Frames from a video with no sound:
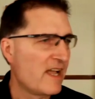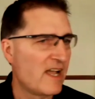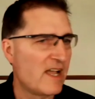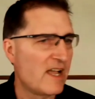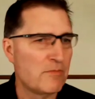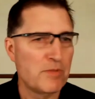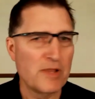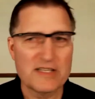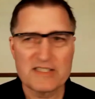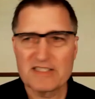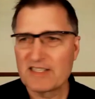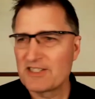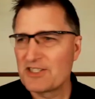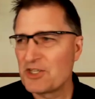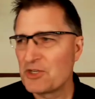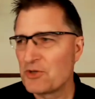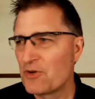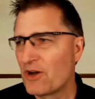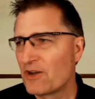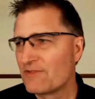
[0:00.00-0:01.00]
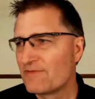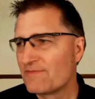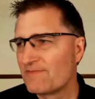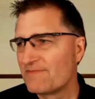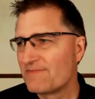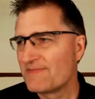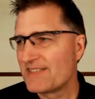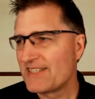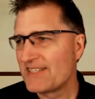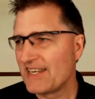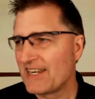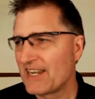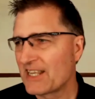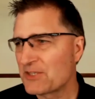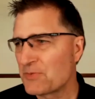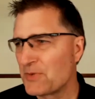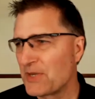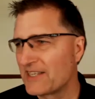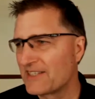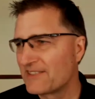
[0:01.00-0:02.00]
Uh, blessings to you all. See you
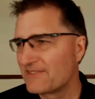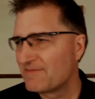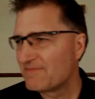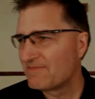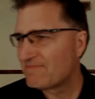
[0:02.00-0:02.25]
next week.